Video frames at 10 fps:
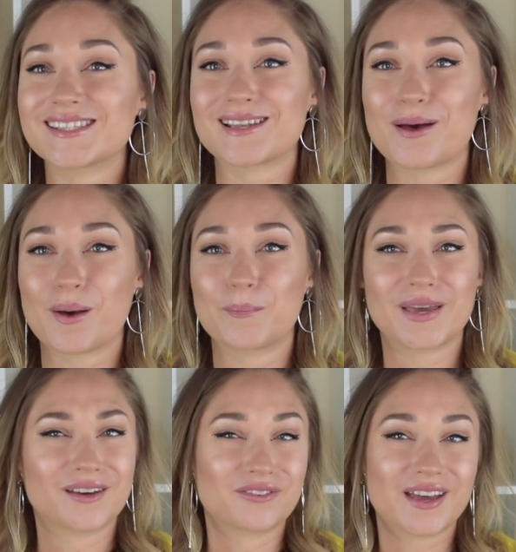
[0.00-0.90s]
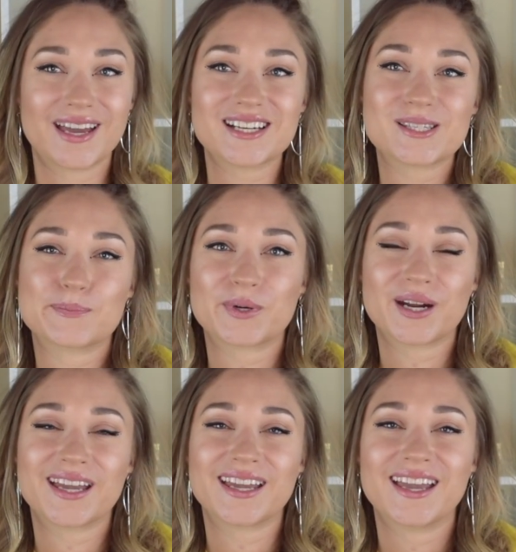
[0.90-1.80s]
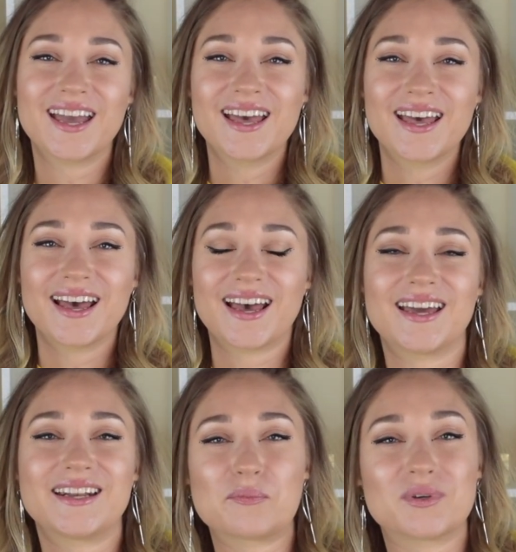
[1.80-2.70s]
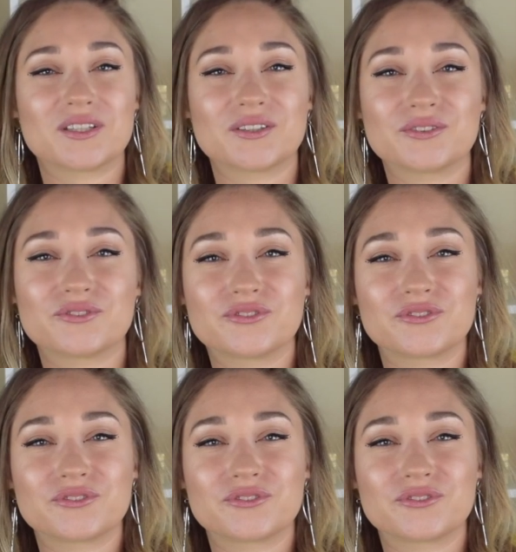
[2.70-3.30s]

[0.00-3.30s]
a bit of hairspray and a bit of